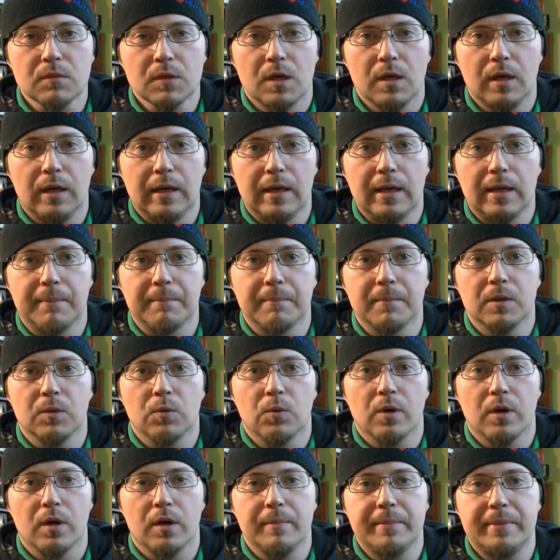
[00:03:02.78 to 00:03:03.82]

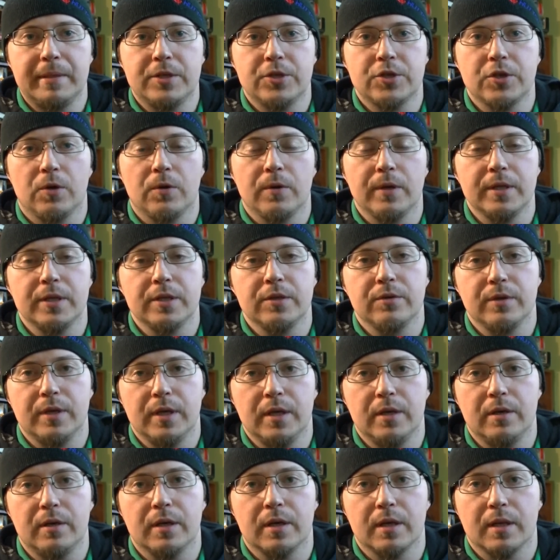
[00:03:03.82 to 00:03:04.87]
what I'll be showing you
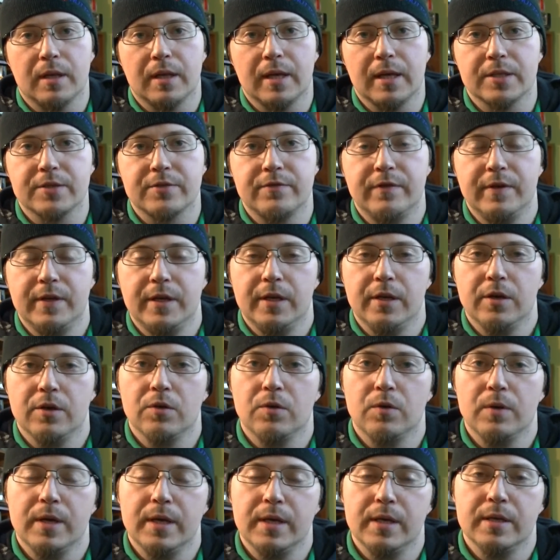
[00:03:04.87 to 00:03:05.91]
here in the next
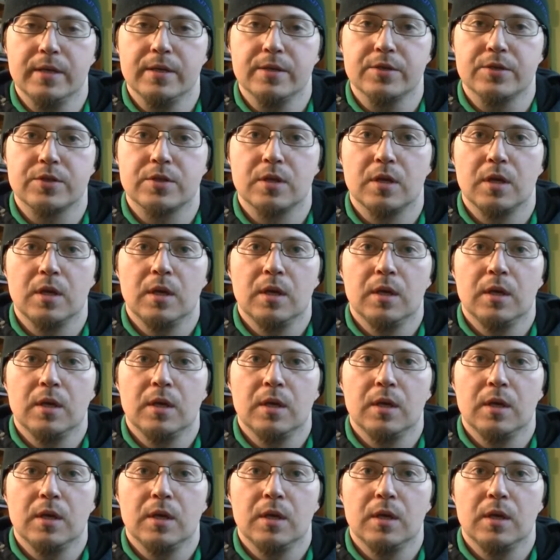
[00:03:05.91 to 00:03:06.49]
video is